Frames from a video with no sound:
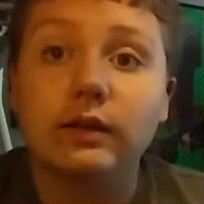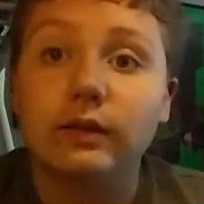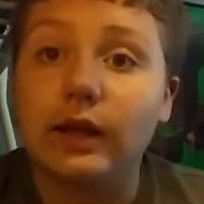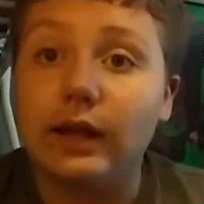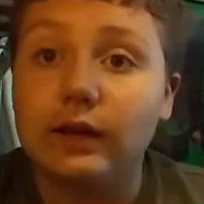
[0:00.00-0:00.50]

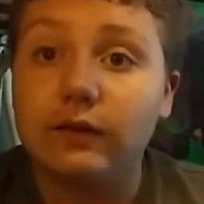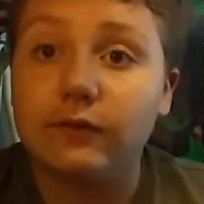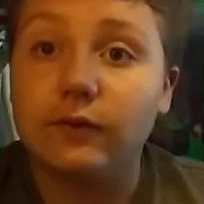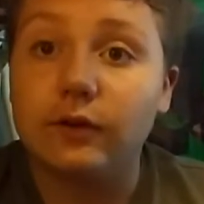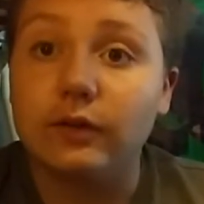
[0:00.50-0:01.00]
like
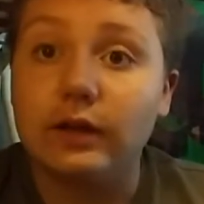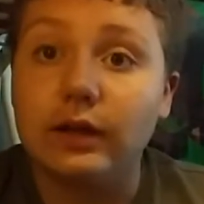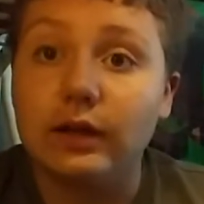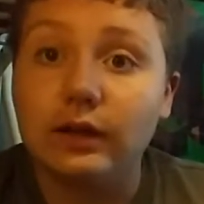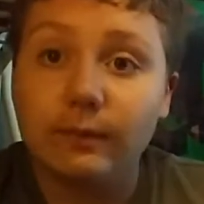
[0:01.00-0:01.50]
for
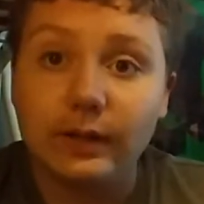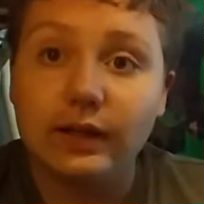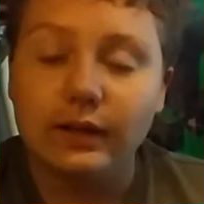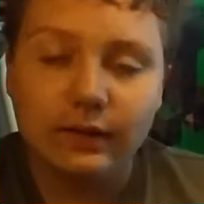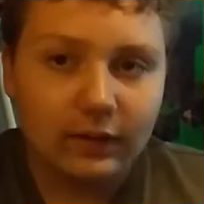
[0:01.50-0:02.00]
the
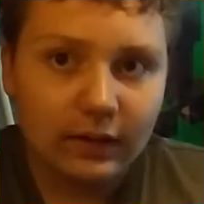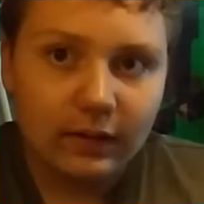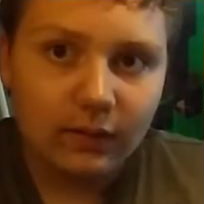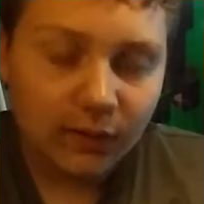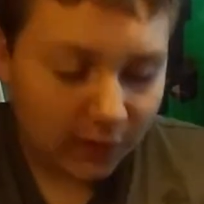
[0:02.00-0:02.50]

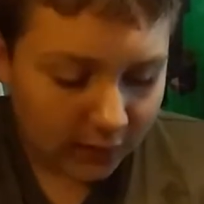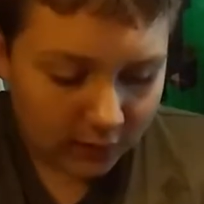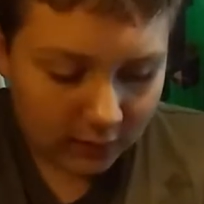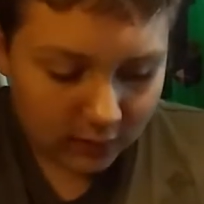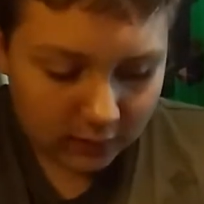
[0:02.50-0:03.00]
PCs,
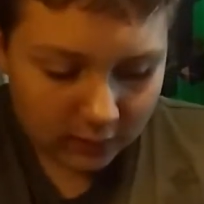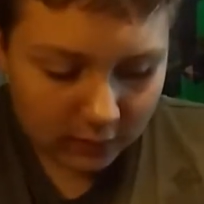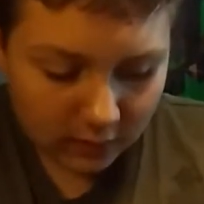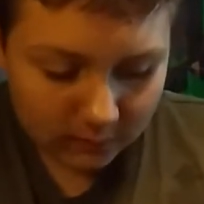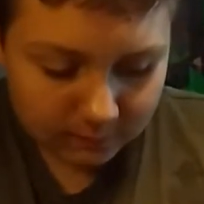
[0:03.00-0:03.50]

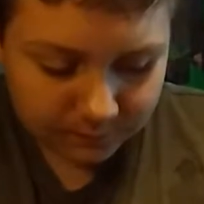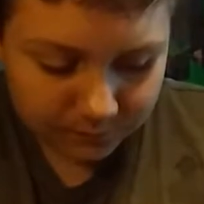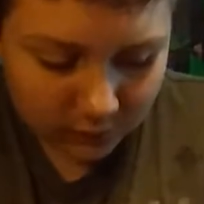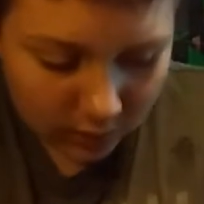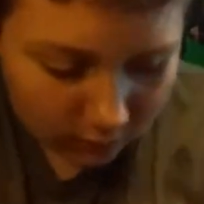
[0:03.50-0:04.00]
they